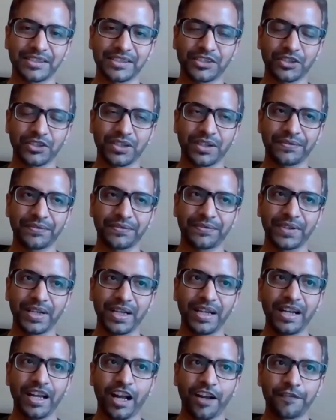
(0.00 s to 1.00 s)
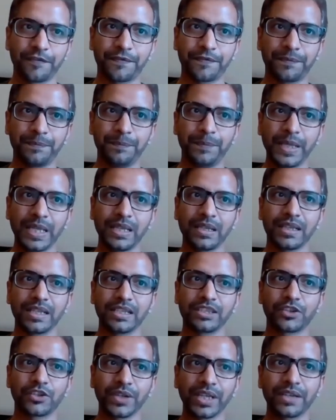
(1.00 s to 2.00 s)
So I've been
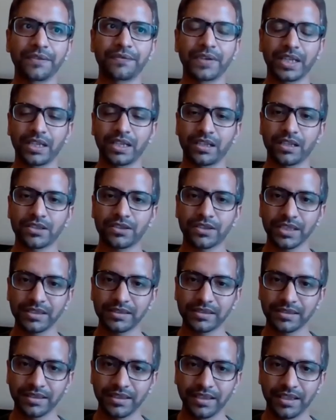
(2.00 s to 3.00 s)
in 3 different industries.